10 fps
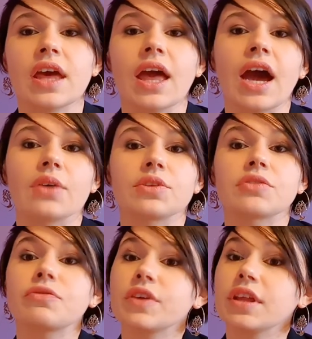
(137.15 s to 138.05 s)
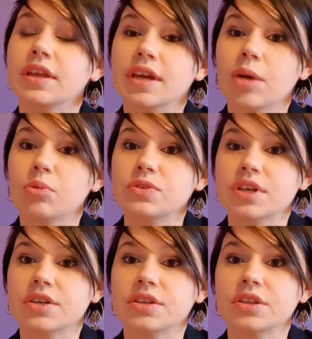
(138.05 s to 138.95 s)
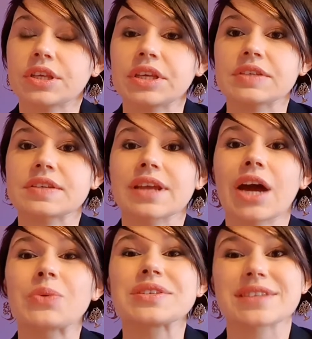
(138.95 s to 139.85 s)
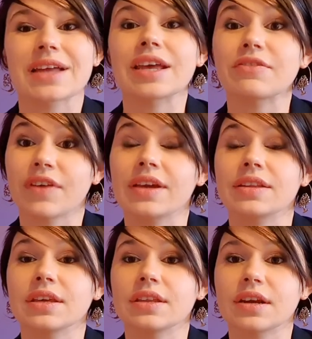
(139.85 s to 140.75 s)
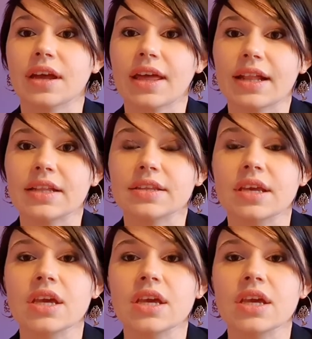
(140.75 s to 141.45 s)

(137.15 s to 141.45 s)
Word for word: how they're feeling about certain things, and how is that affecting their health.